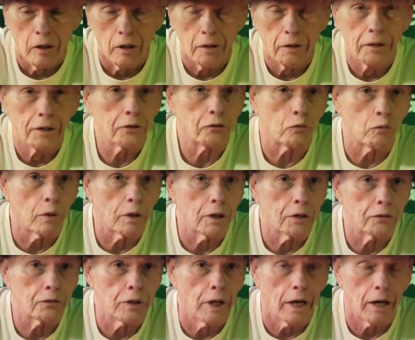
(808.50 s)
This one
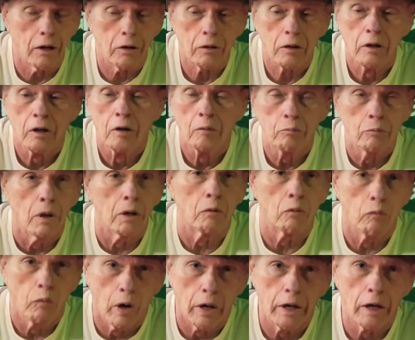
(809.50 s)
is there, but
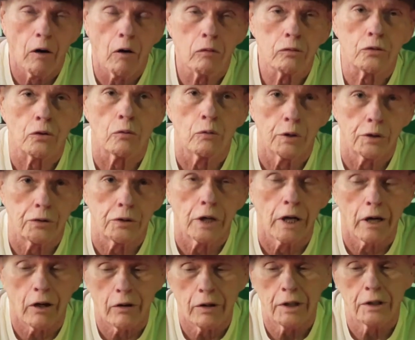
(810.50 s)
what also is
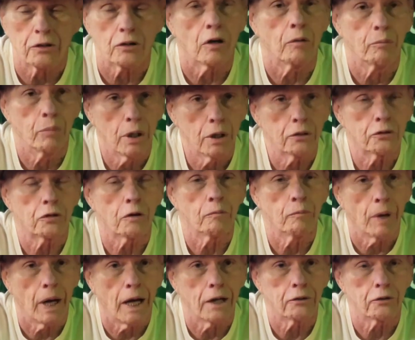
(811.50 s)
there is a bunch of
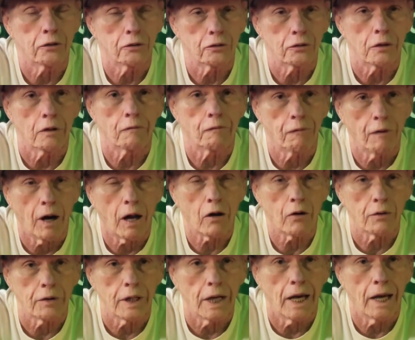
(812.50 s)
matches that
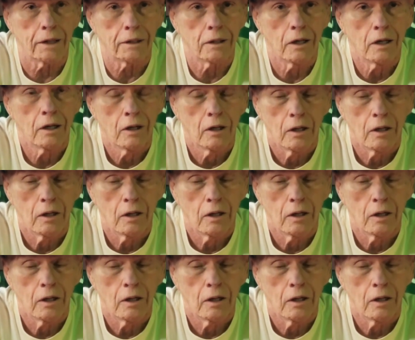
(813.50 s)
follow that